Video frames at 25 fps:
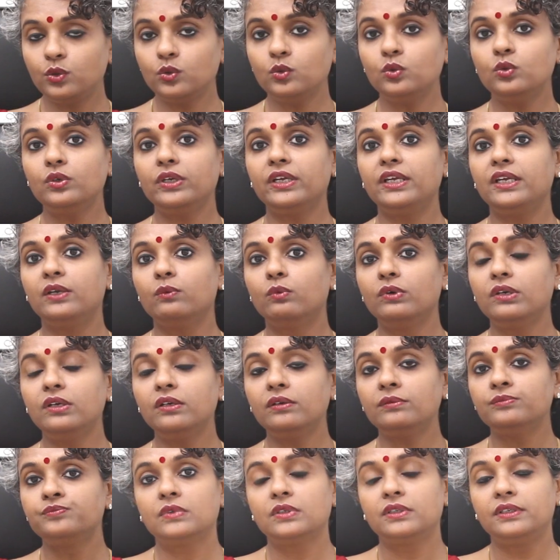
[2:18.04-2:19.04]
to
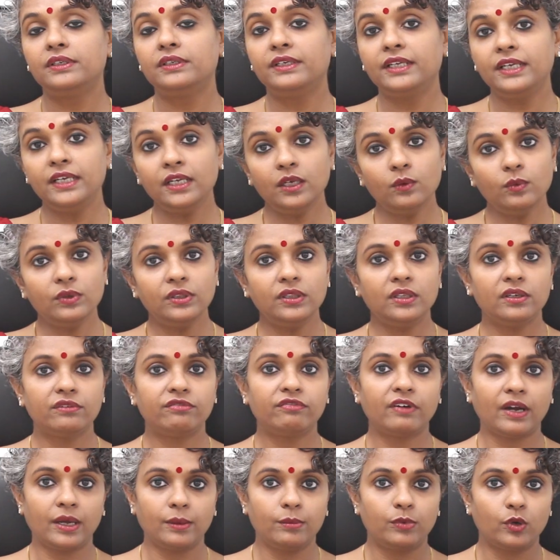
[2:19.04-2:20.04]
even deal with the
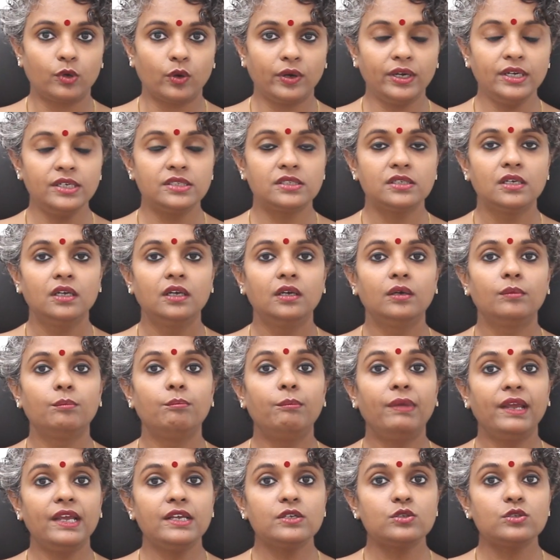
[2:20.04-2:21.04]
fibroids
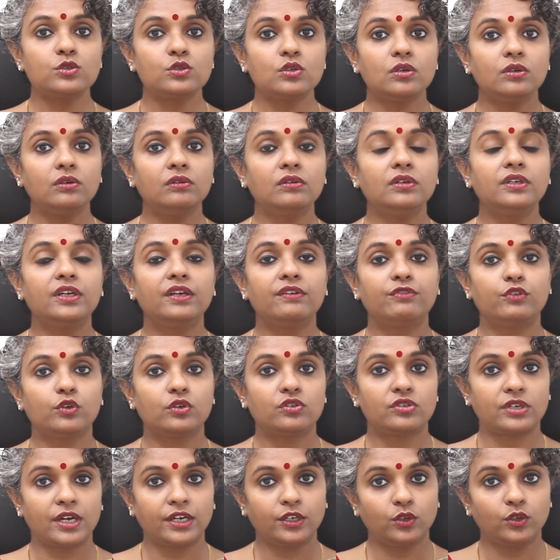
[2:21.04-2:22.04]
based on if
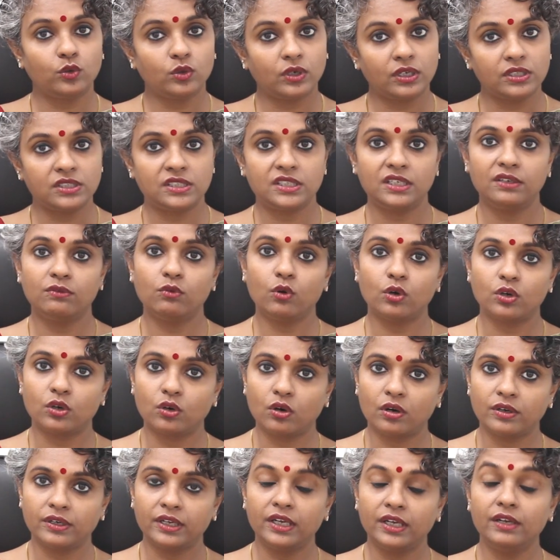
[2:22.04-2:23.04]
you're trying to conceive or
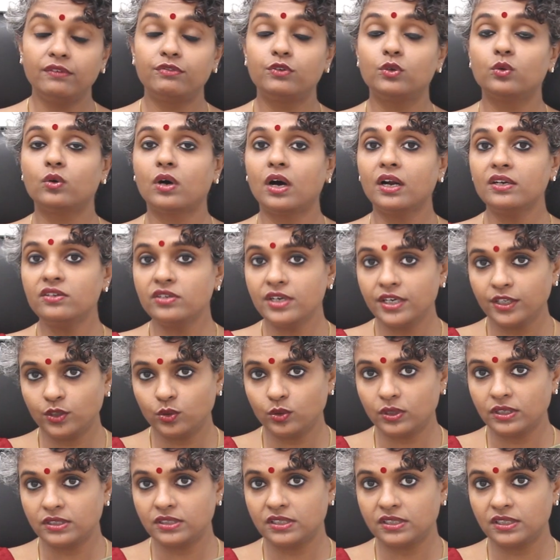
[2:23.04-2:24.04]
not. If you are trying
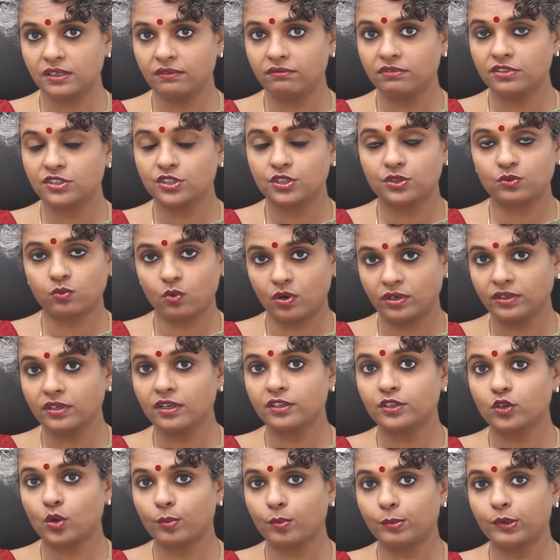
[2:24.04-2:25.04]
to conceive, which is what
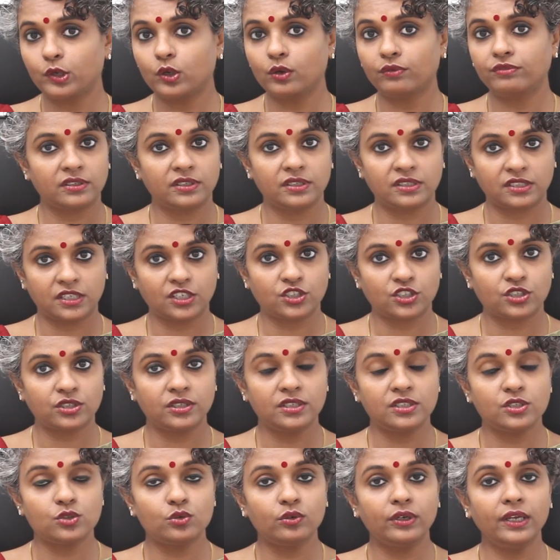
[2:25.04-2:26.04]
our topic of discussion
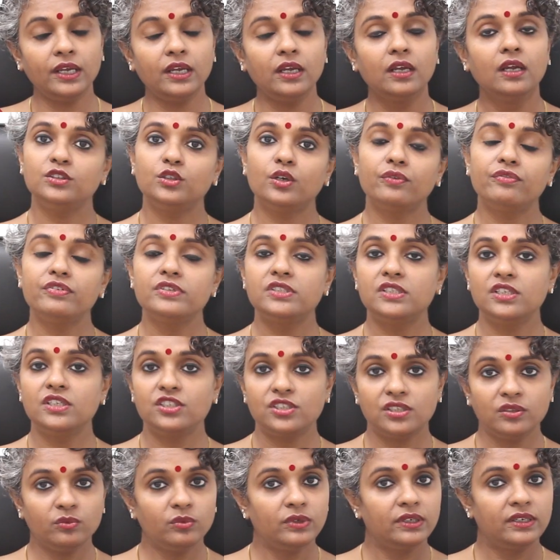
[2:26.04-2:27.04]
is today, your
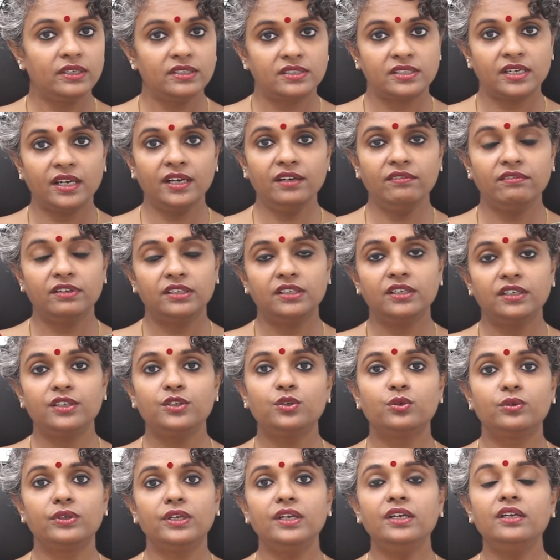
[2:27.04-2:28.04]
physician will decide whether
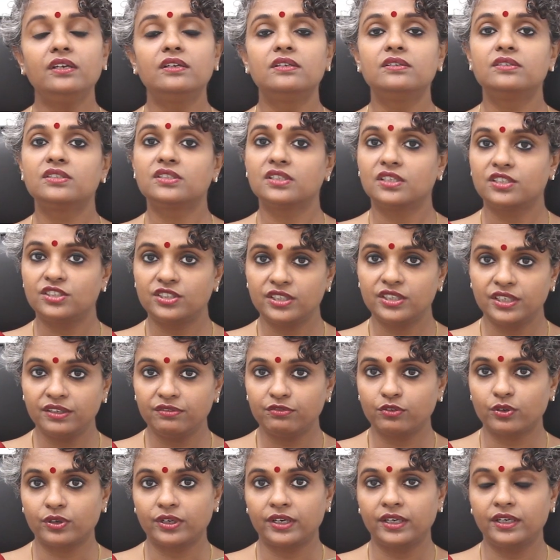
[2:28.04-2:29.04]
you need surgery
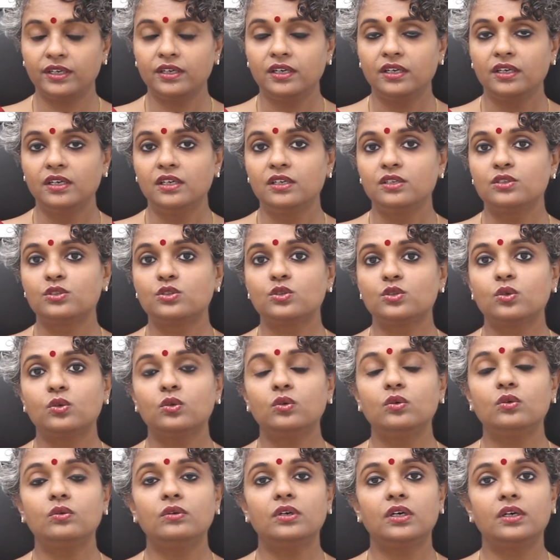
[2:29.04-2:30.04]
for it.
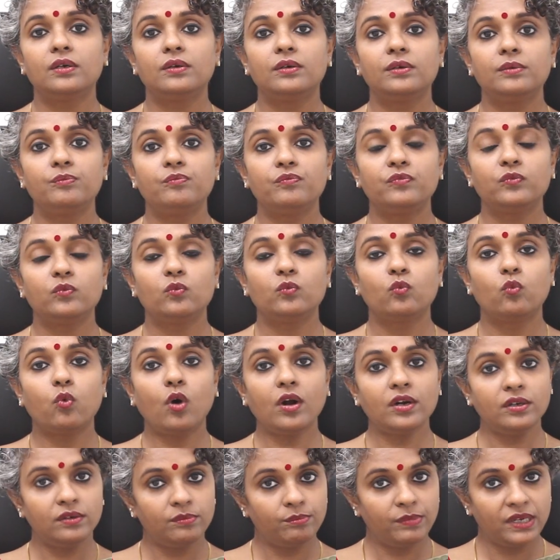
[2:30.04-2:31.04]
So uh,
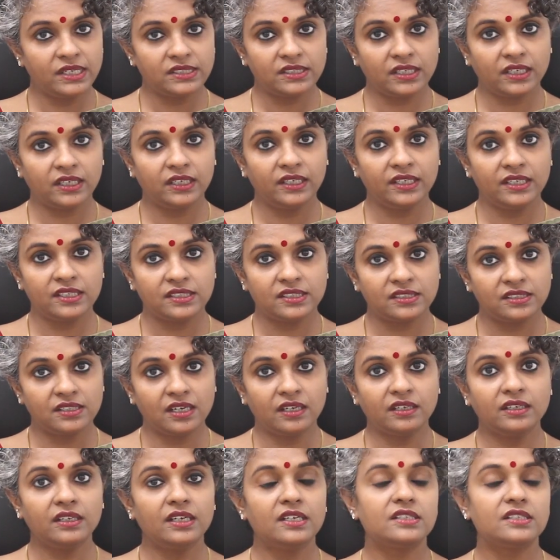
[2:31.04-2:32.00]
what basically is done